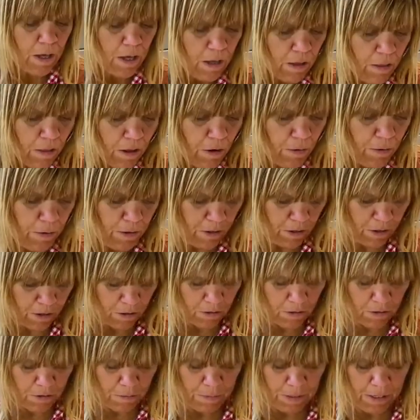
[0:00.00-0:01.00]
Okay, there we go.
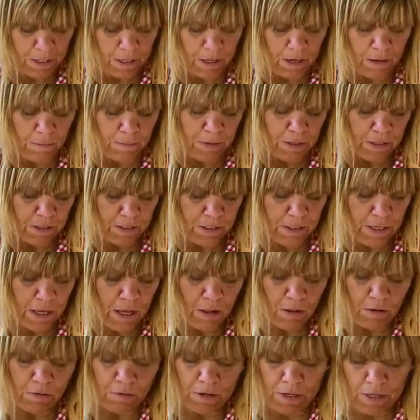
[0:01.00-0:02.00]
Let me cut up the
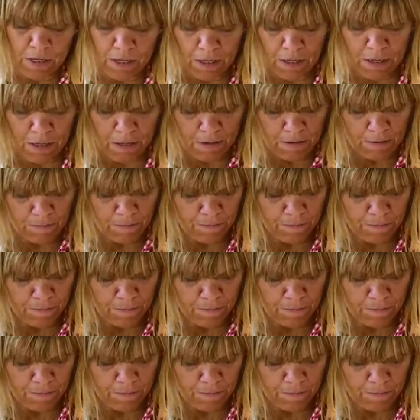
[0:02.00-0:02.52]
celery.